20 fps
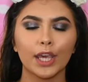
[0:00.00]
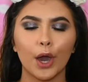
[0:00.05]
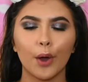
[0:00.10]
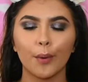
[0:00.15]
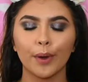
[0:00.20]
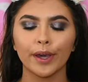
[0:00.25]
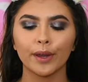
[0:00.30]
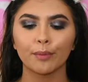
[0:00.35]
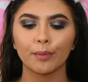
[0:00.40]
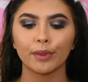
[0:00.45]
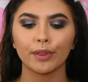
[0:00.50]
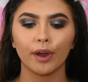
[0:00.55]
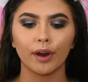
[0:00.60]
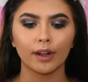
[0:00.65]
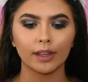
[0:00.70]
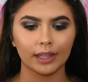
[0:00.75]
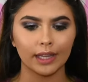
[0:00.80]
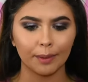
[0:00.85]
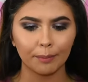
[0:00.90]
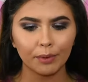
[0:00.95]
go in with
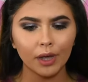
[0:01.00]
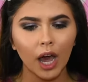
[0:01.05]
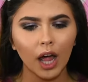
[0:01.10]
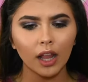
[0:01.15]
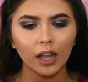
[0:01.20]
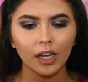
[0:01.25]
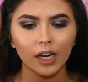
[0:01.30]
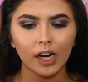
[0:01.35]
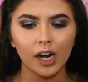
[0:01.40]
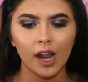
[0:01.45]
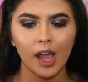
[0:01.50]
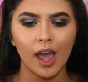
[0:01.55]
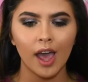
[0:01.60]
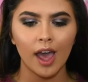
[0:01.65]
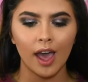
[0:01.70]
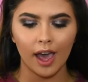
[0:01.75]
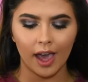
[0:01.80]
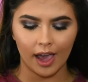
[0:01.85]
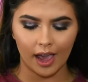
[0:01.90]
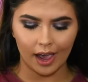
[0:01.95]
our lip color.
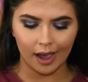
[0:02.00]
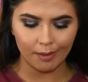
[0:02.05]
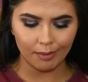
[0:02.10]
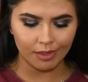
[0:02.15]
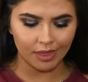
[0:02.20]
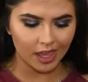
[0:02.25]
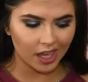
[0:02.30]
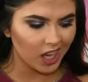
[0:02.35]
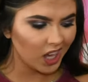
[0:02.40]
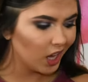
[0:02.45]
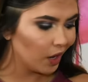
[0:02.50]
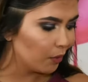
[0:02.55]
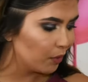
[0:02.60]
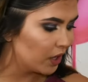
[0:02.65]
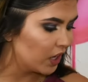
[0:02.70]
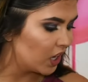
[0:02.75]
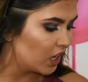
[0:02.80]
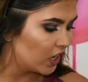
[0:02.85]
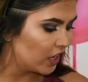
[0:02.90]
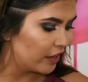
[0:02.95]
I'm thinking I
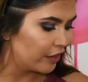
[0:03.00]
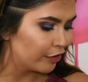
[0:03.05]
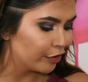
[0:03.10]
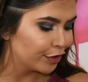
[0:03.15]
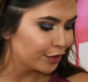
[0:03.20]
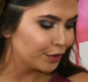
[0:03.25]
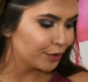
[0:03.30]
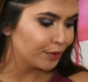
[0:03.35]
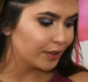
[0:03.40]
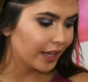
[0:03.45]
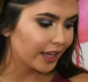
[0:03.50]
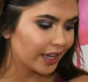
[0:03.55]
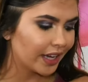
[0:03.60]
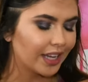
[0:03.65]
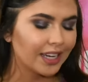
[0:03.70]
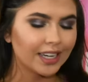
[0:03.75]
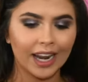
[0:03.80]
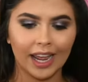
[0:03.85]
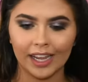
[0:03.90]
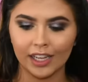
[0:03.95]
want to either do like
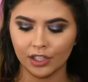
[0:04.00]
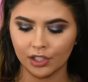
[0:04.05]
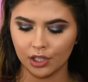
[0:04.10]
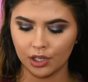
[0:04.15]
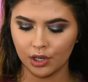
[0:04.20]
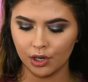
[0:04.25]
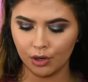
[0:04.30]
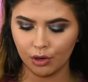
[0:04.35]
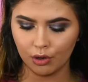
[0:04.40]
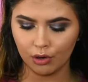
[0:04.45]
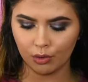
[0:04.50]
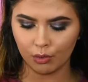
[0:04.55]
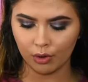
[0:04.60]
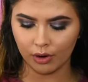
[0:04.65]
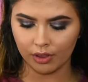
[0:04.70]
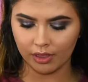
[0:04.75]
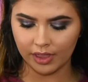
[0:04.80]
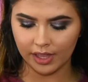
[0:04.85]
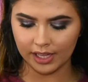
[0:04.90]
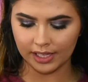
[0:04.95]
a nice nude
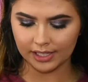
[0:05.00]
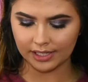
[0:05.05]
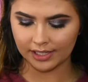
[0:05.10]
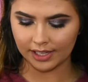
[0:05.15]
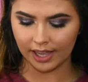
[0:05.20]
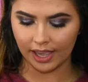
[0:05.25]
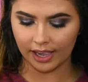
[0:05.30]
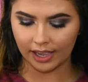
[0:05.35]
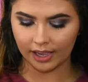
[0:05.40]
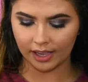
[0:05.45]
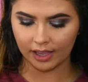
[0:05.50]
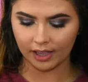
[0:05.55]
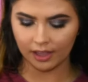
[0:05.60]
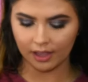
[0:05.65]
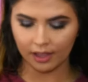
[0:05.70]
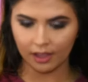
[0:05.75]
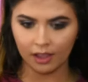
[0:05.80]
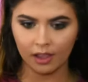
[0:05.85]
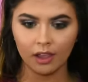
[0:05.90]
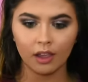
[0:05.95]
or this like
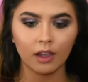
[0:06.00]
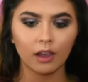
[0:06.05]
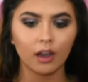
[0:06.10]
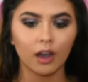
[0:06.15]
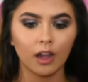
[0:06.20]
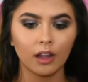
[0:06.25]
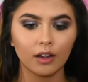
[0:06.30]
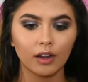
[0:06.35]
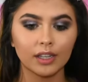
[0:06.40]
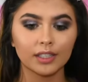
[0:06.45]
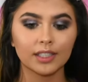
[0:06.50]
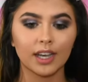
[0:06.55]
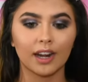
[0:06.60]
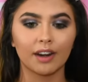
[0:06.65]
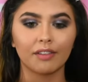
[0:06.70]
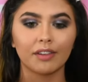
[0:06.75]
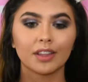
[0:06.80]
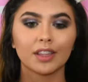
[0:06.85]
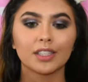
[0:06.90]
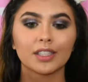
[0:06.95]
color. It's kind
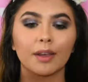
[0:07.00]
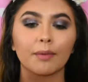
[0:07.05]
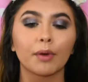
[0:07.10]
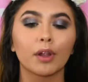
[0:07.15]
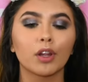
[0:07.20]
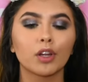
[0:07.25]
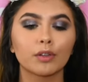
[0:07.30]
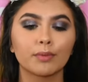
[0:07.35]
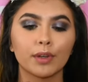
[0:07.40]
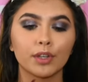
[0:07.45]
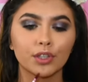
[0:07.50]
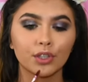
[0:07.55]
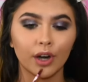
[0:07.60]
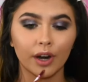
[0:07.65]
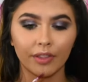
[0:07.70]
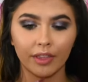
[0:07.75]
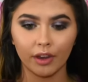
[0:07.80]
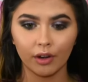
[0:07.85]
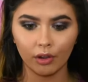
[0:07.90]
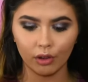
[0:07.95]
of like the same color as my shirt.
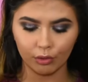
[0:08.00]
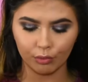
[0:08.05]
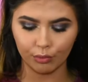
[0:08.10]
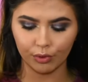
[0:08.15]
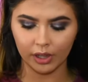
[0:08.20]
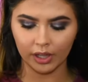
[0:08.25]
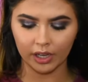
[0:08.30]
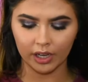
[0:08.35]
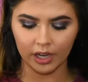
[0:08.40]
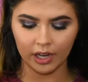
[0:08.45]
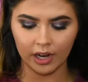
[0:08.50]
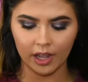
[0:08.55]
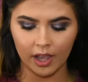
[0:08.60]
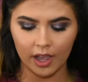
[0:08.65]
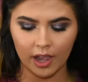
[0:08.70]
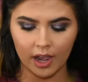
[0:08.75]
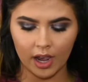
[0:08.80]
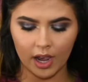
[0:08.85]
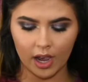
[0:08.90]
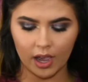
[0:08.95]
I think it'll look really good.
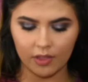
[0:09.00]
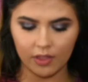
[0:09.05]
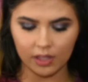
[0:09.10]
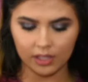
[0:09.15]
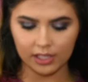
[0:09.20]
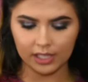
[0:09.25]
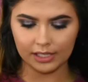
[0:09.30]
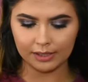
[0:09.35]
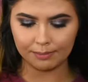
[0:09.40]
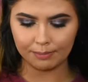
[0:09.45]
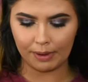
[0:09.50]
And this is